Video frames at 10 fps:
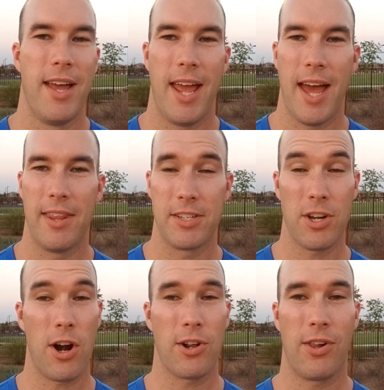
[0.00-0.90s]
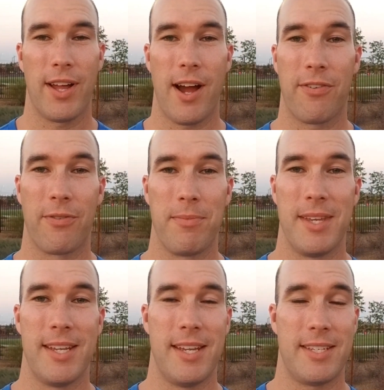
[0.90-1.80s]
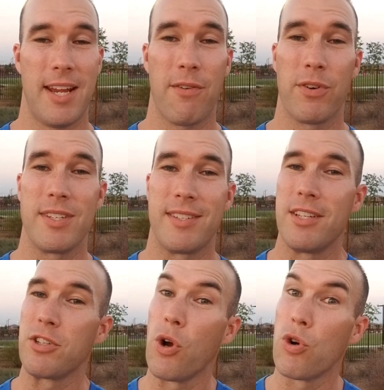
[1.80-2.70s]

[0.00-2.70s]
And this is an article I got from the San Francisco